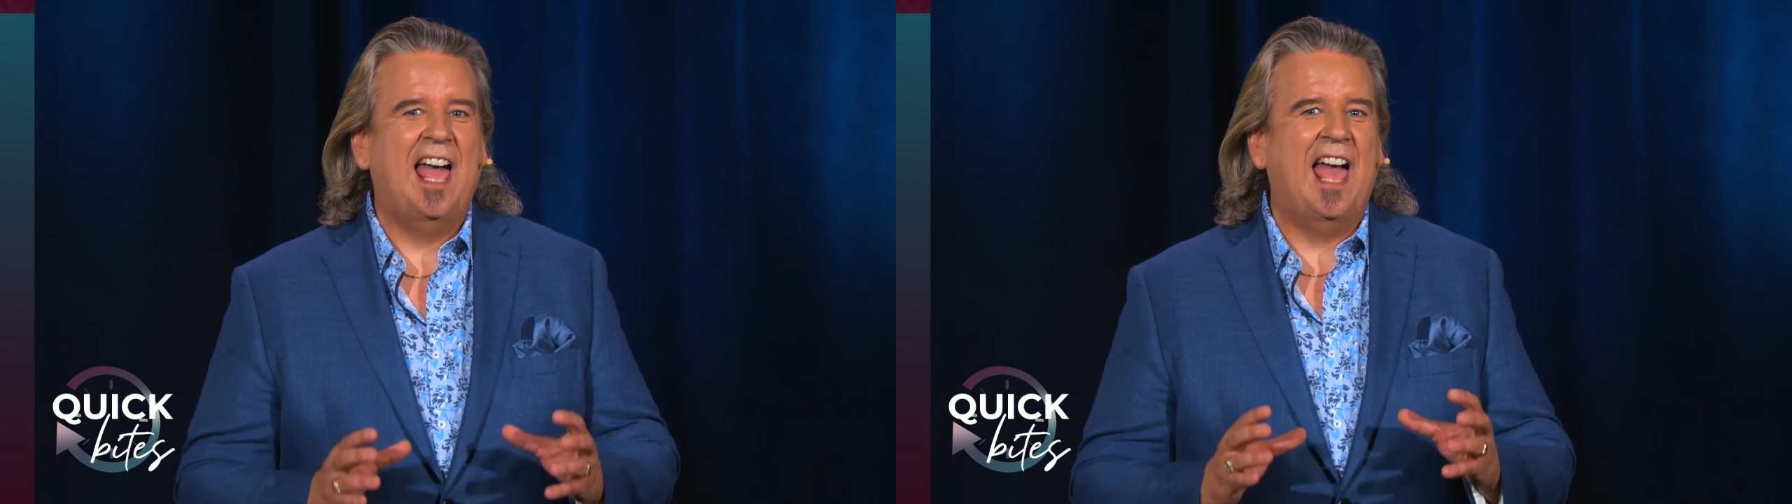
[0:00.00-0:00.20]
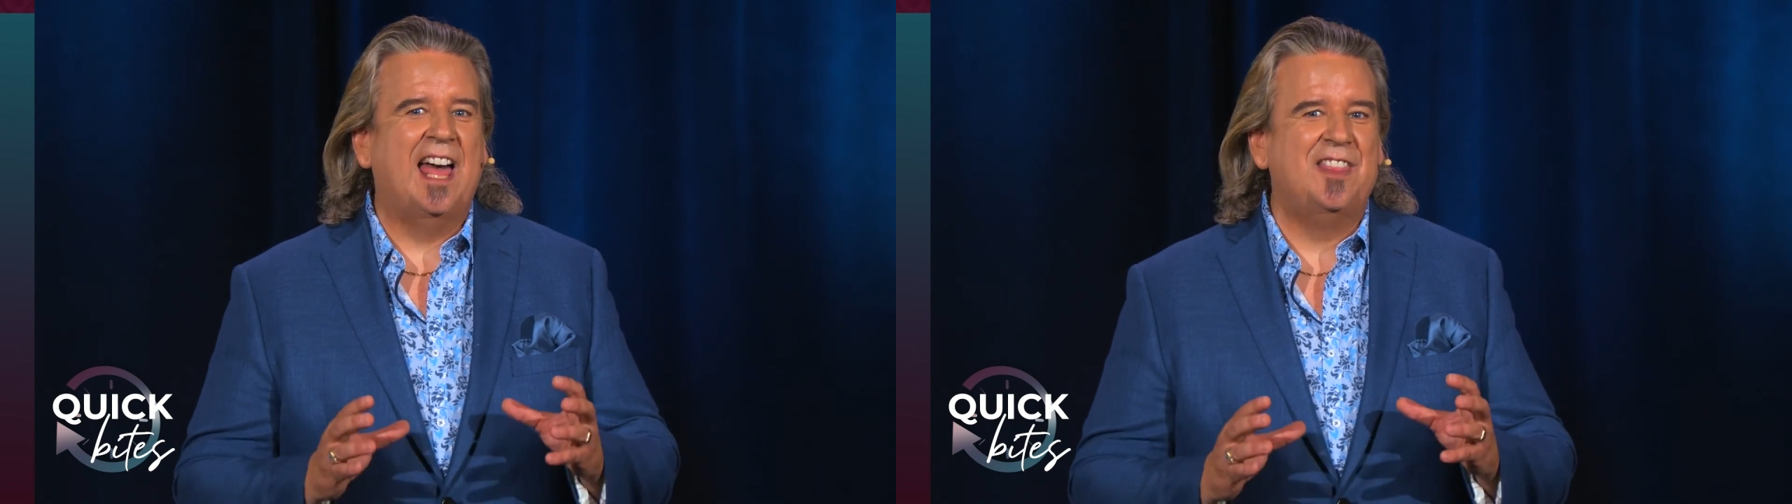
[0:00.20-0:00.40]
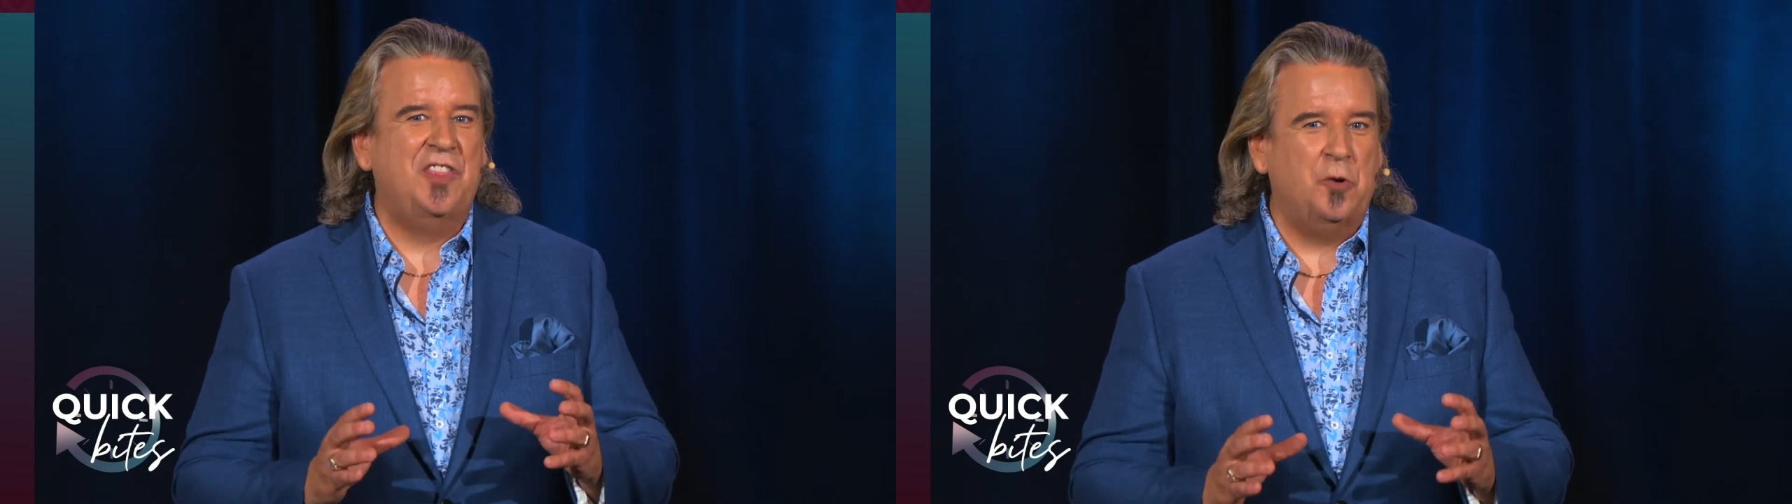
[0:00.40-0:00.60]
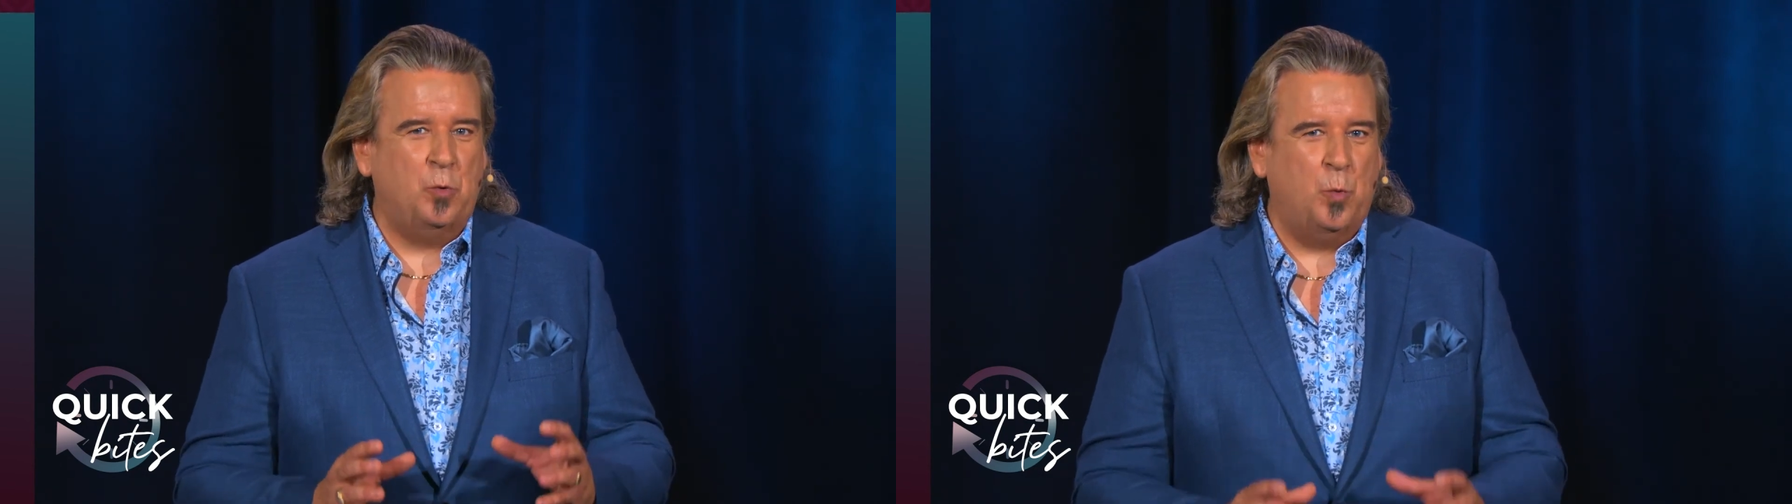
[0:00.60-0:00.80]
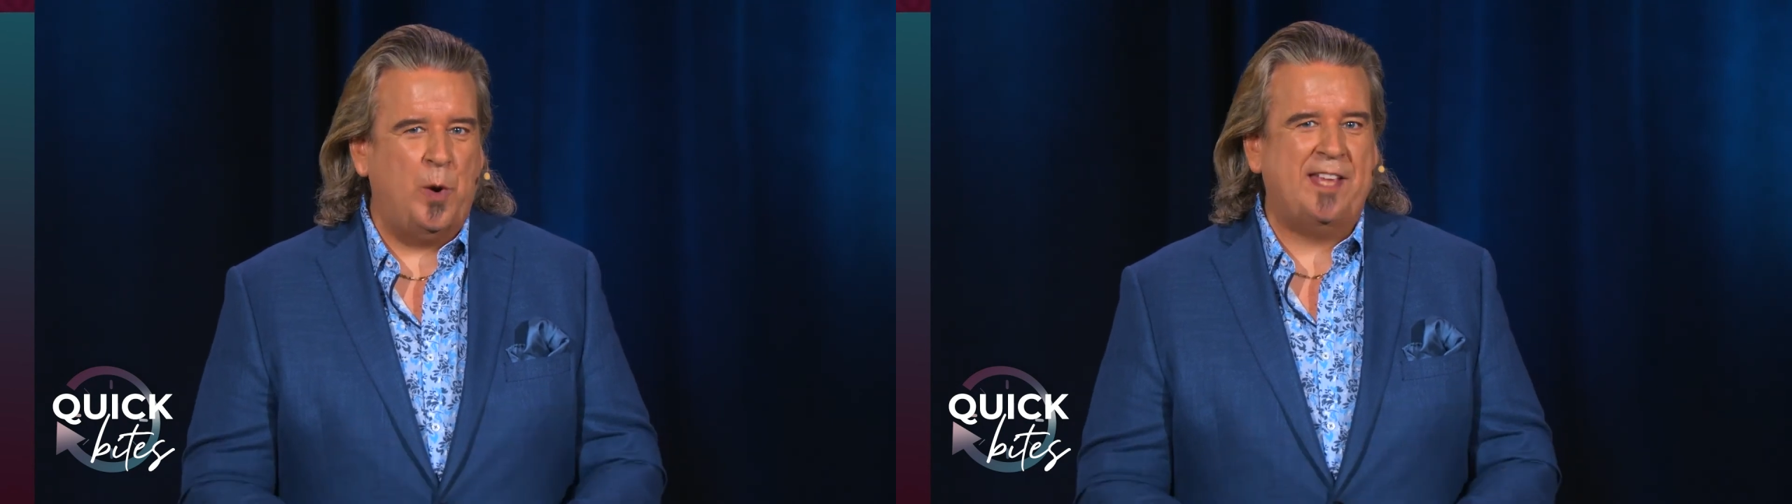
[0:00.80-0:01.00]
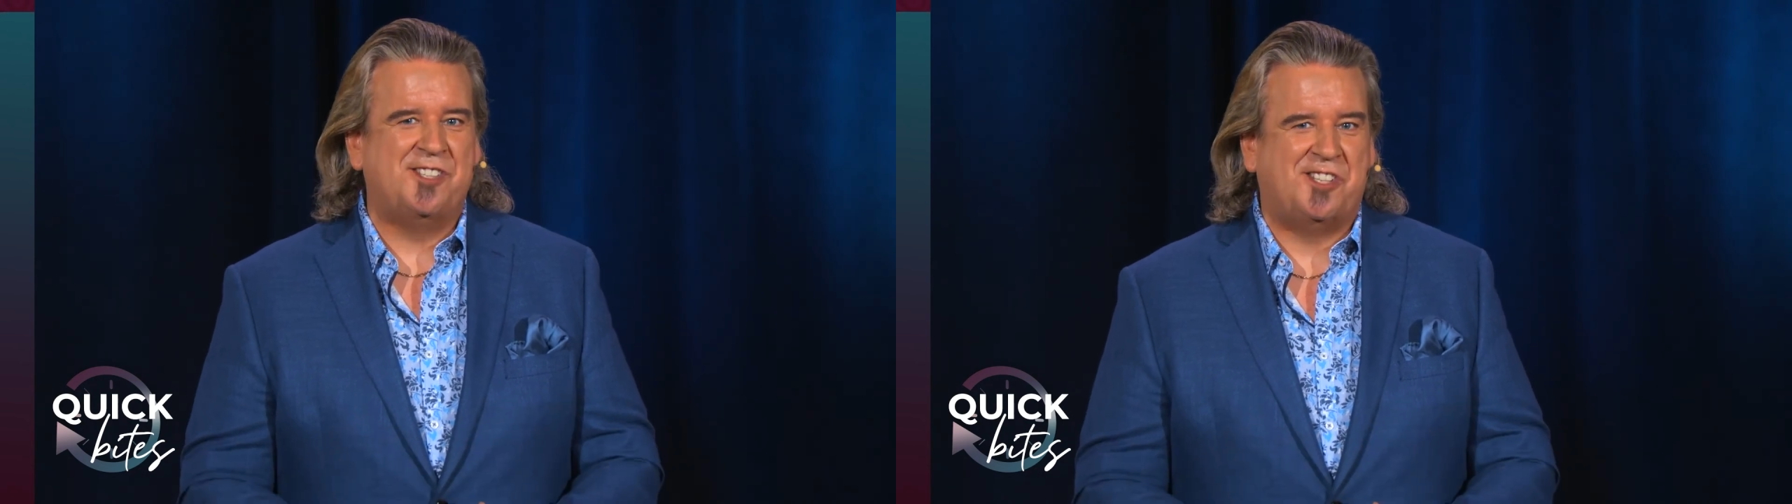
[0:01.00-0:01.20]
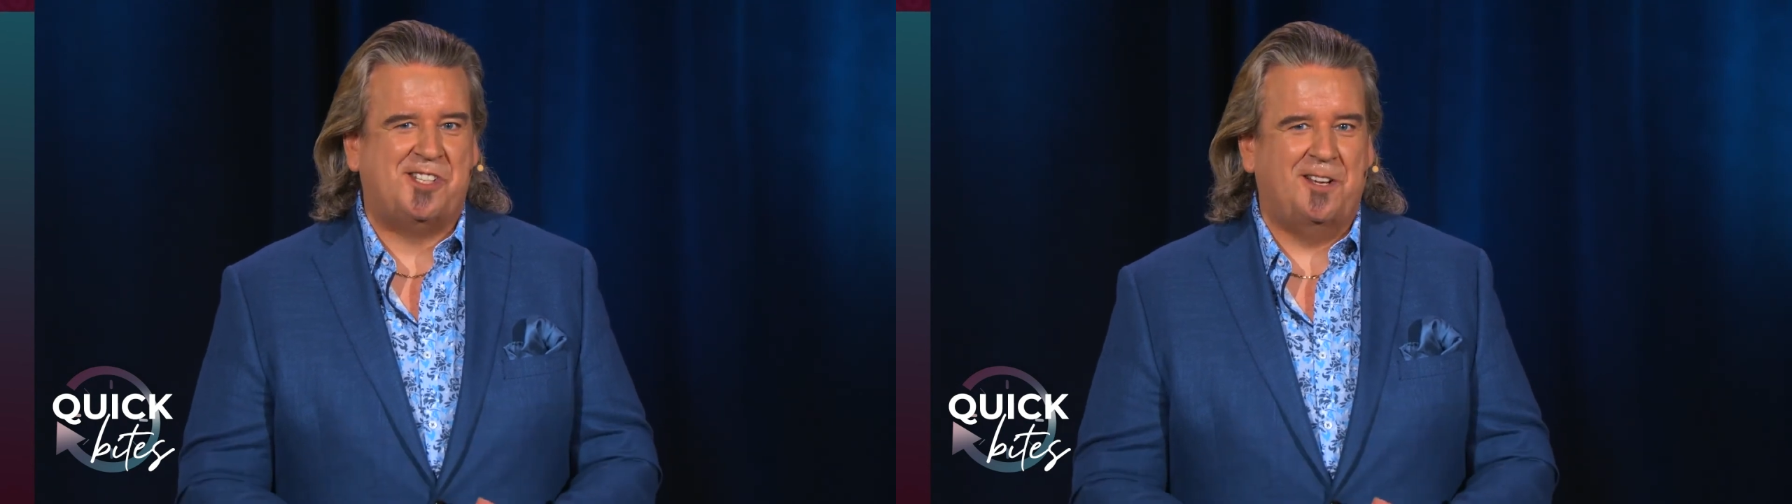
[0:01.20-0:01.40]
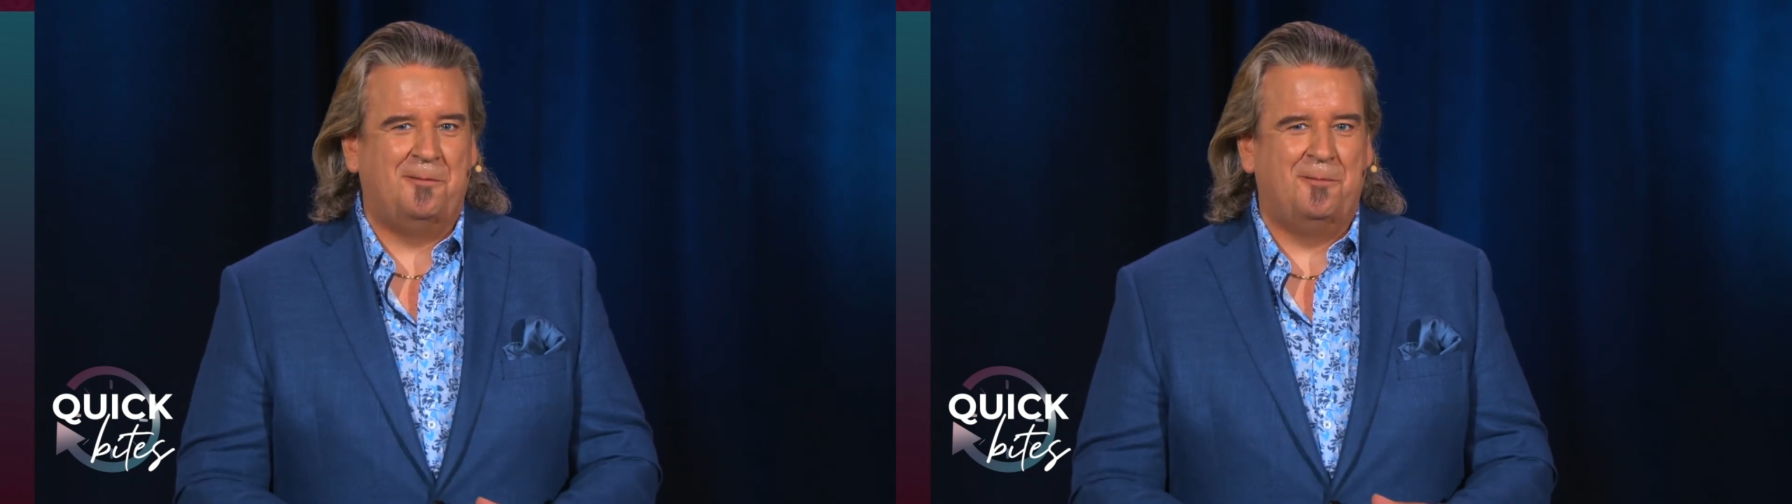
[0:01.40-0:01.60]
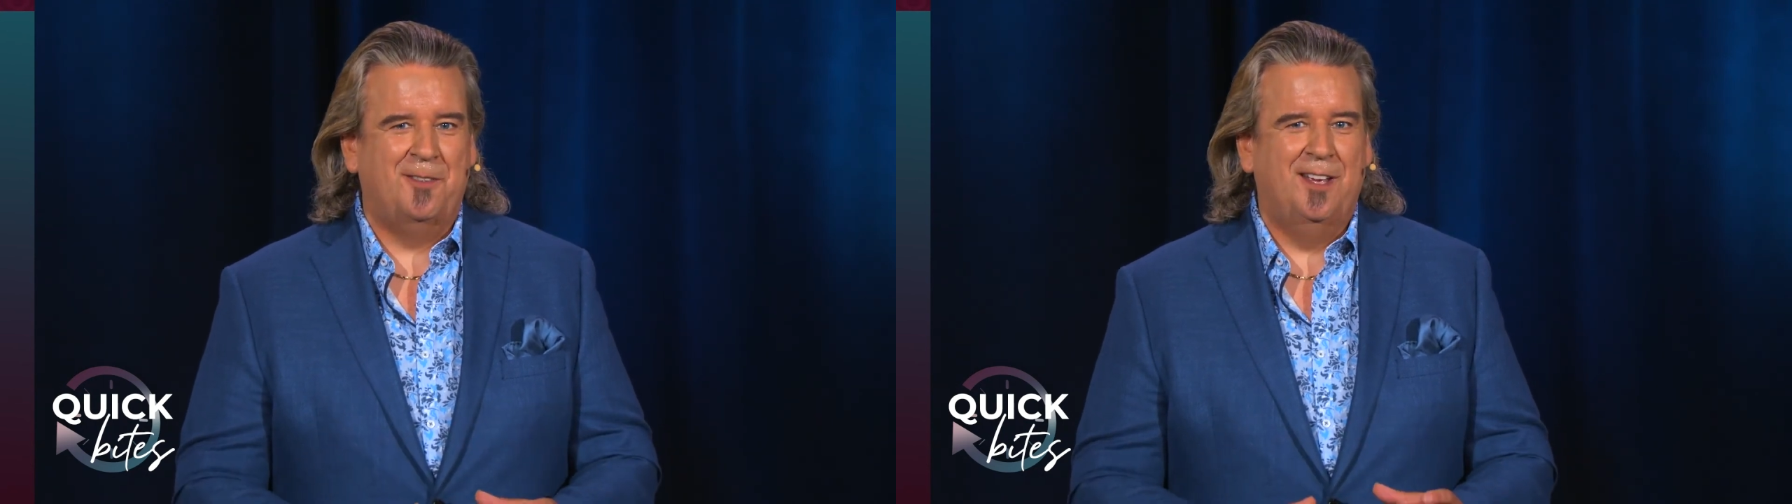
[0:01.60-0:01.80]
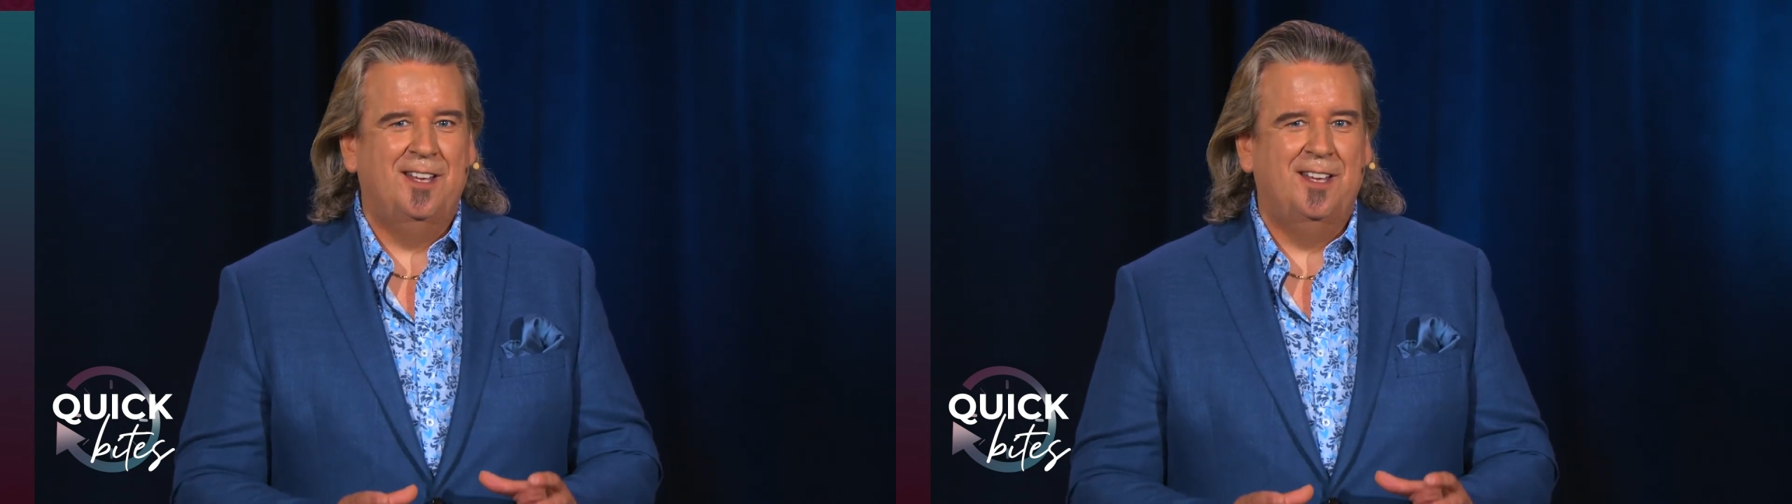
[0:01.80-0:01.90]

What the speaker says: and the wisdom